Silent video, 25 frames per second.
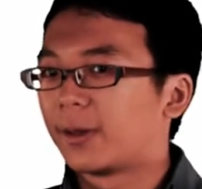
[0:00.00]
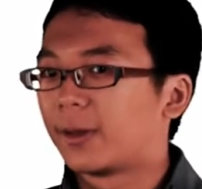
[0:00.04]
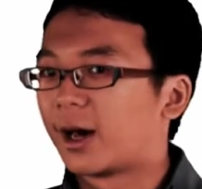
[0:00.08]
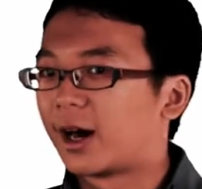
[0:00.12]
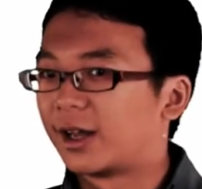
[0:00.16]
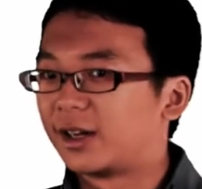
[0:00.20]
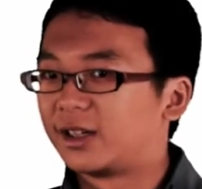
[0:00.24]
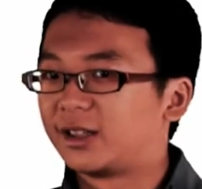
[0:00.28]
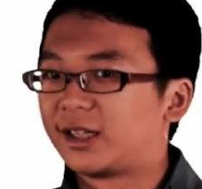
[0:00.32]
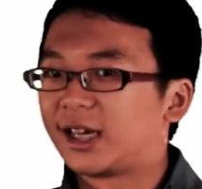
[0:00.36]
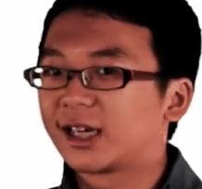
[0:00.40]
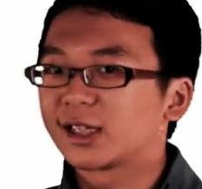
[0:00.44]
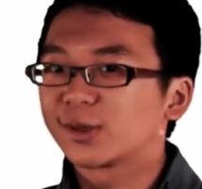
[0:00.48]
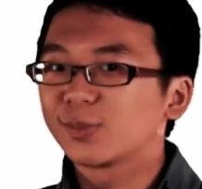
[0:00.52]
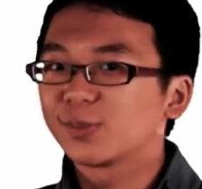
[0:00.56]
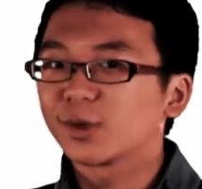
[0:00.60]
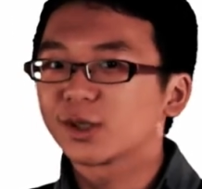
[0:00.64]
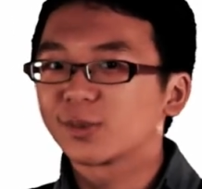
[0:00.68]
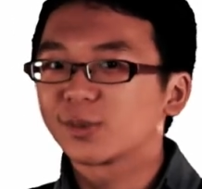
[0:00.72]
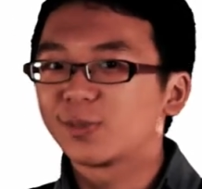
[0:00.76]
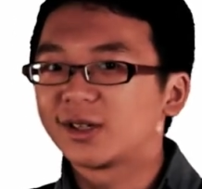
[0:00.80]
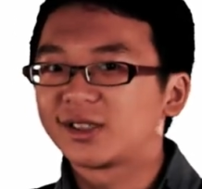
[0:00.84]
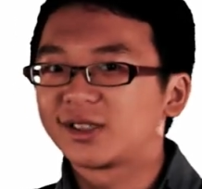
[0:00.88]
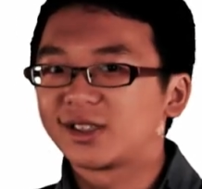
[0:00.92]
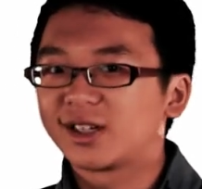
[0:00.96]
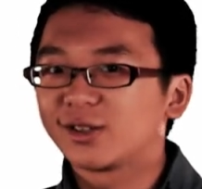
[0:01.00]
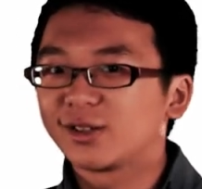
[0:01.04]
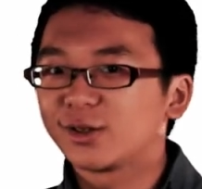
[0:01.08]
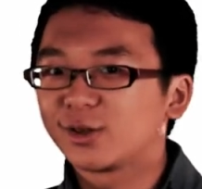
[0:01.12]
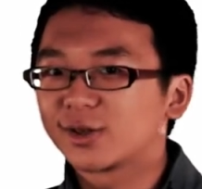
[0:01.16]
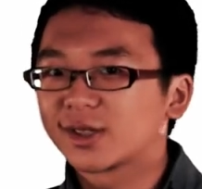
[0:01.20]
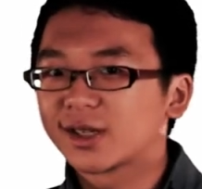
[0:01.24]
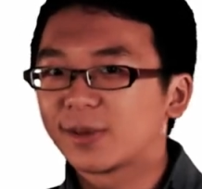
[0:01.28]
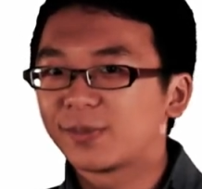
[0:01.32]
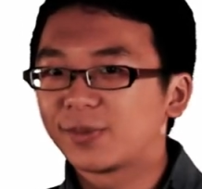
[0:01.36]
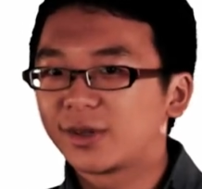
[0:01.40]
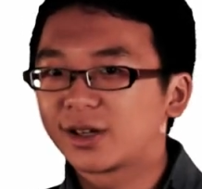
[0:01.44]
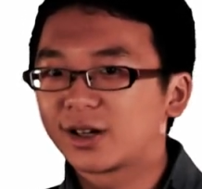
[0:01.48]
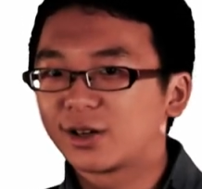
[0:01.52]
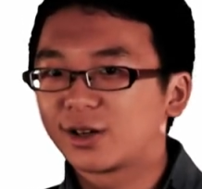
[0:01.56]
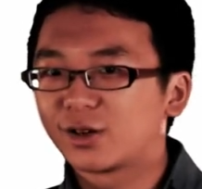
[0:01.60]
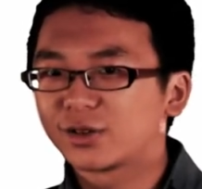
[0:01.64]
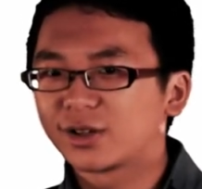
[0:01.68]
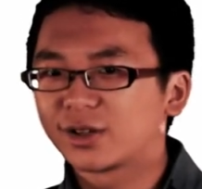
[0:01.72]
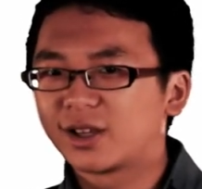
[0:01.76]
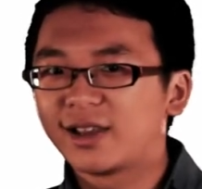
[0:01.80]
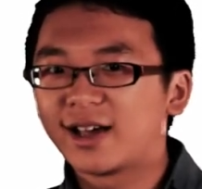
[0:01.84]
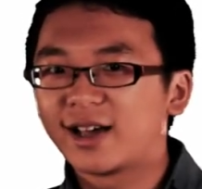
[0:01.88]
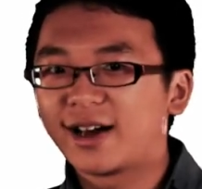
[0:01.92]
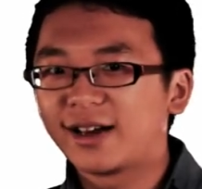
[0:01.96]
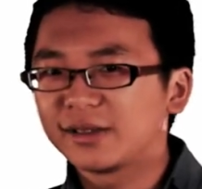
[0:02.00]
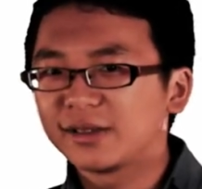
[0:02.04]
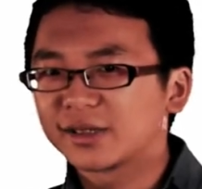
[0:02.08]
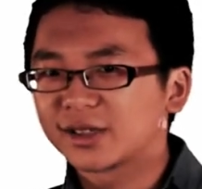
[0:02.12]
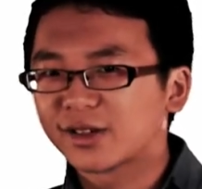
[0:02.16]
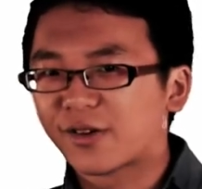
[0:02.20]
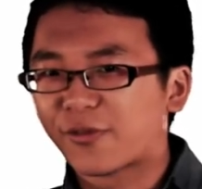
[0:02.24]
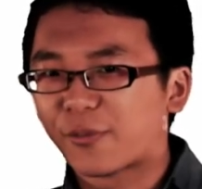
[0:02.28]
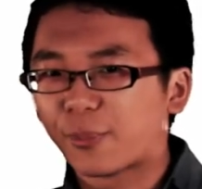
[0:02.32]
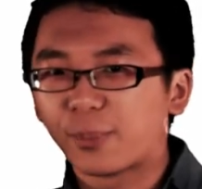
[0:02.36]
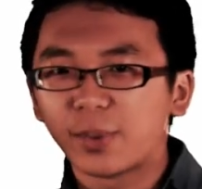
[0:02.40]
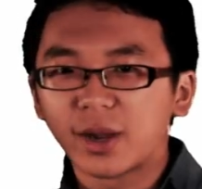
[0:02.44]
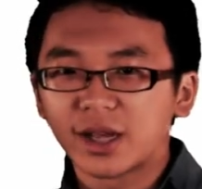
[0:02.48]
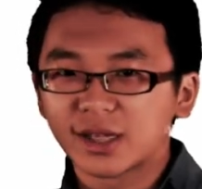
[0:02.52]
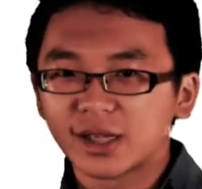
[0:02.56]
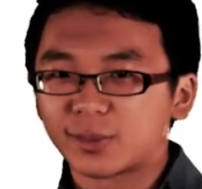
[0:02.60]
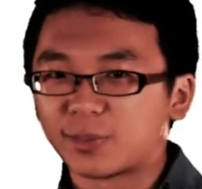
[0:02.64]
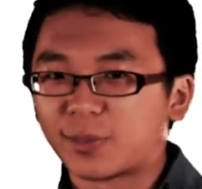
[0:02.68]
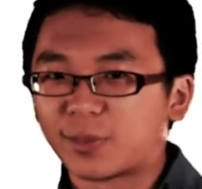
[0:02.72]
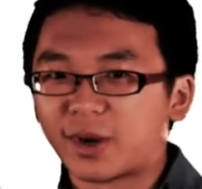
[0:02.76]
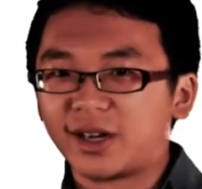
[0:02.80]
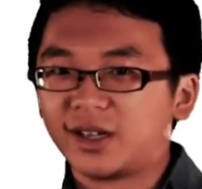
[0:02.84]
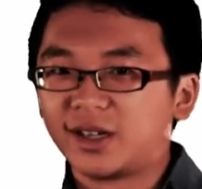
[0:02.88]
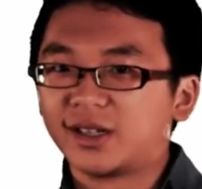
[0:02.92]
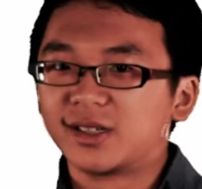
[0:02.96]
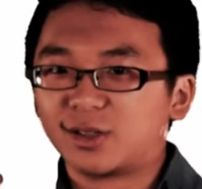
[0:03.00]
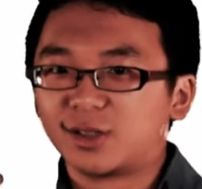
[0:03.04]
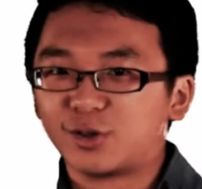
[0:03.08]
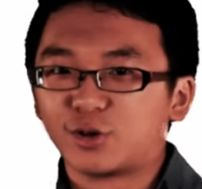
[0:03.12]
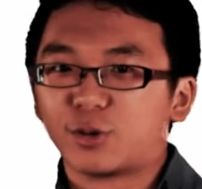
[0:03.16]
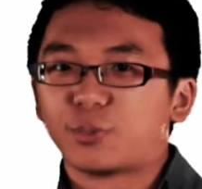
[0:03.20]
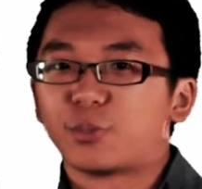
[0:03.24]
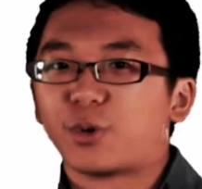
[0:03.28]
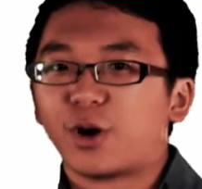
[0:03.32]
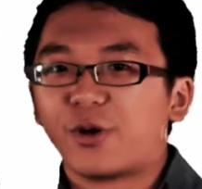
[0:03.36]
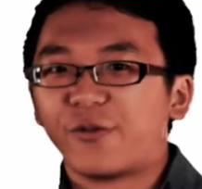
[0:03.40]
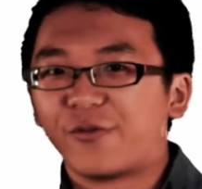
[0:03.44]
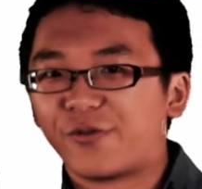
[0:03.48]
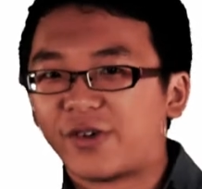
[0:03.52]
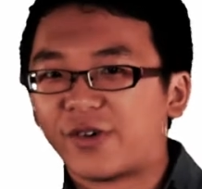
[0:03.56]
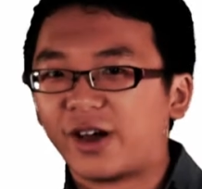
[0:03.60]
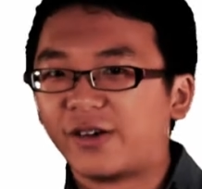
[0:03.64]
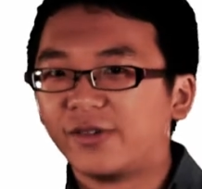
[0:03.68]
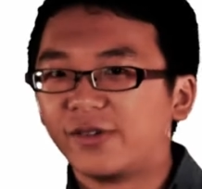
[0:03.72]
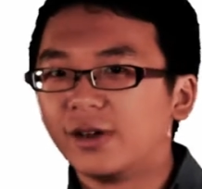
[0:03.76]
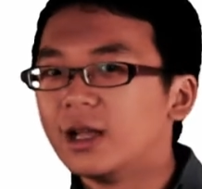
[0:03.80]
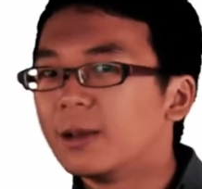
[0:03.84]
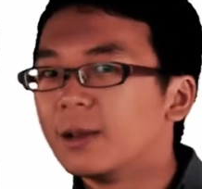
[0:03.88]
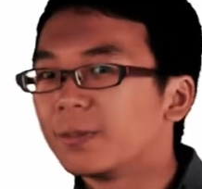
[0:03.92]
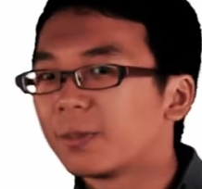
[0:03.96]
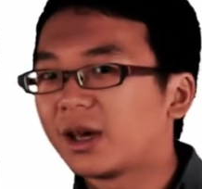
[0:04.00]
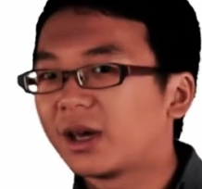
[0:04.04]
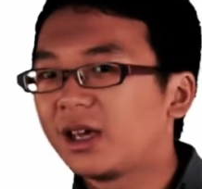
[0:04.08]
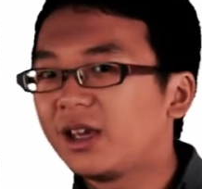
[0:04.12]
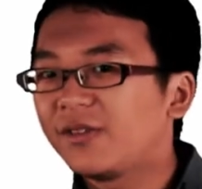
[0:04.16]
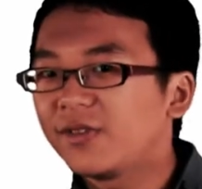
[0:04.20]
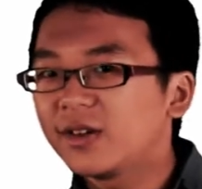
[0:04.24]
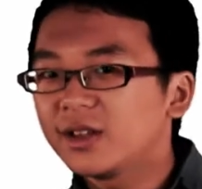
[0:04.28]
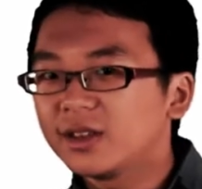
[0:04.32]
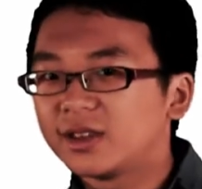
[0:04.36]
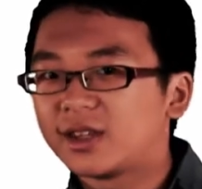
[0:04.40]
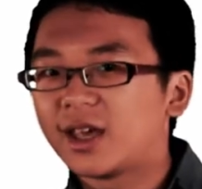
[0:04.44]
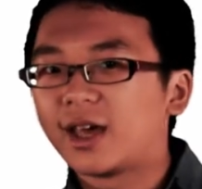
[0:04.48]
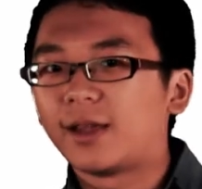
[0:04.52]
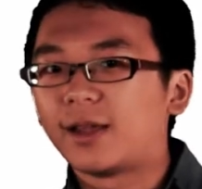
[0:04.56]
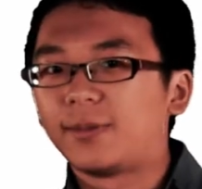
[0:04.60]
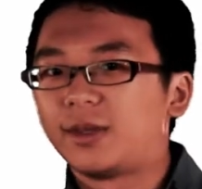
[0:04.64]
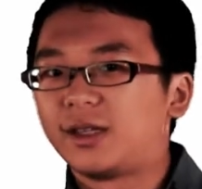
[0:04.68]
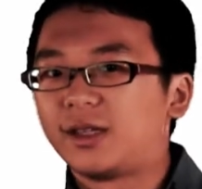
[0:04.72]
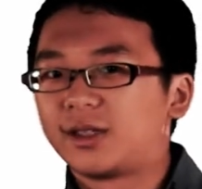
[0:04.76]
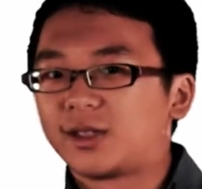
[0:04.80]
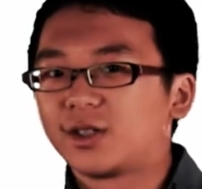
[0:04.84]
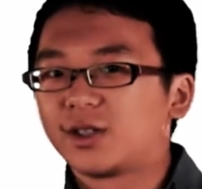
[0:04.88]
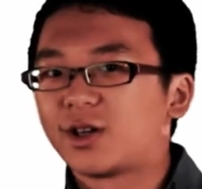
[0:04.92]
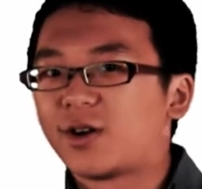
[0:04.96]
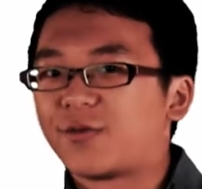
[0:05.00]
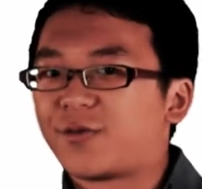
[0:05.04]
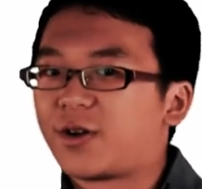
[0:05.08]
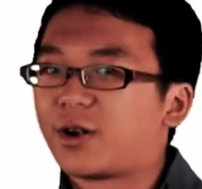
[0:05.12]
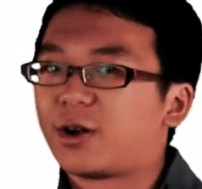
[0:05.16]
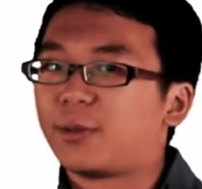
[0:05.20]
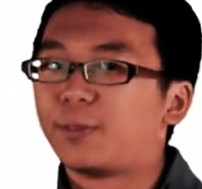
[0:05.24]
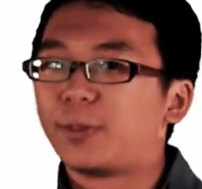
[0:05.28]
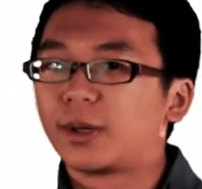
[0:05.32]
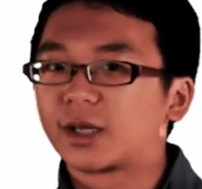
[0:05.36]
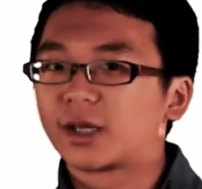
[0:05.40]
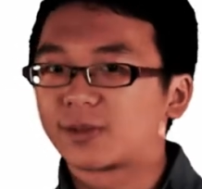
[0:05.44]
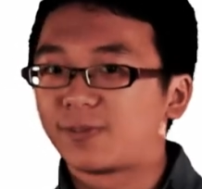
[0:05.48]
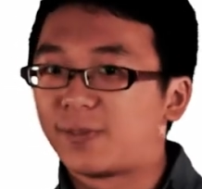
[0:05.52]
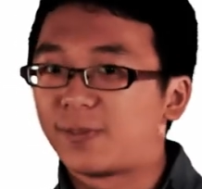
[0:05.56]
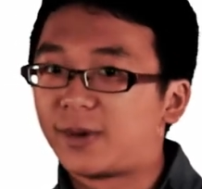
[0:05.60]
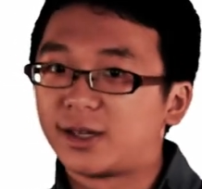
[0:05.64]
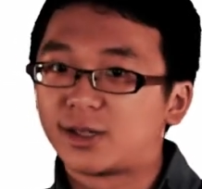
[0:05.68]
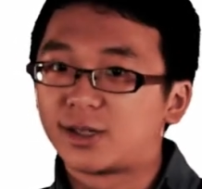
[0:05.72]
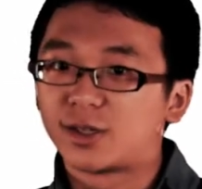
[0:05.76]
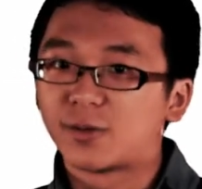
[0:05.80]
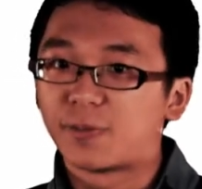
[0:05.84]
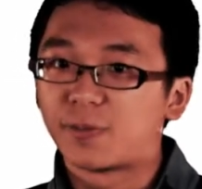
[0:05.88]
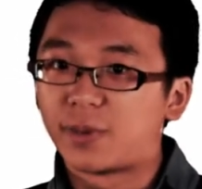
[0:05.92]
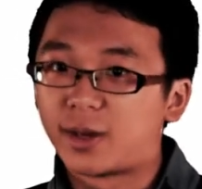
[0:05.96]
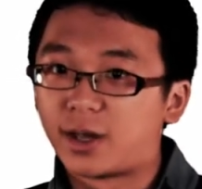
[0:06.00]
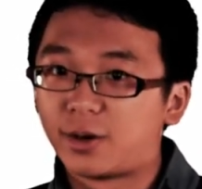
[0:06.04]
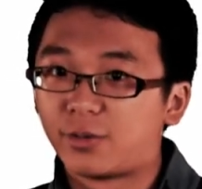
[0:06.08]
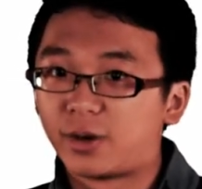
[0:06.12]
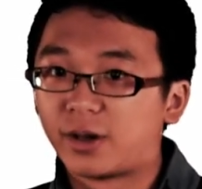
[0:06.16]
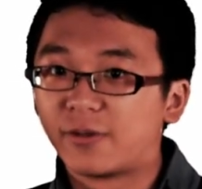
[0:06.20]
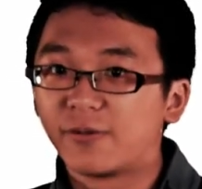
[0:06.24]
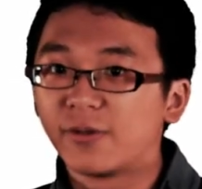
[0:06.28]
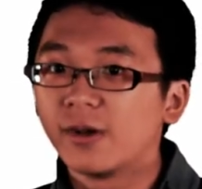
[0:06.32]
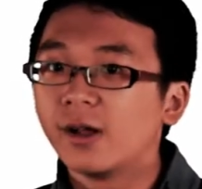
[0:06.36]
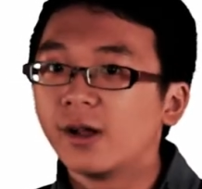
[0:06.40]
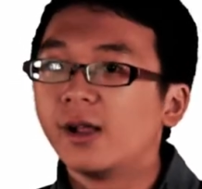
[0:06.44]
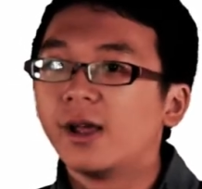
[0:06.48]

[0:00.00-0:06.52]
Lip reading: Other textbooks might tell you something along the lines of plus minus 0.5, but even then, it's not a very big space to play with.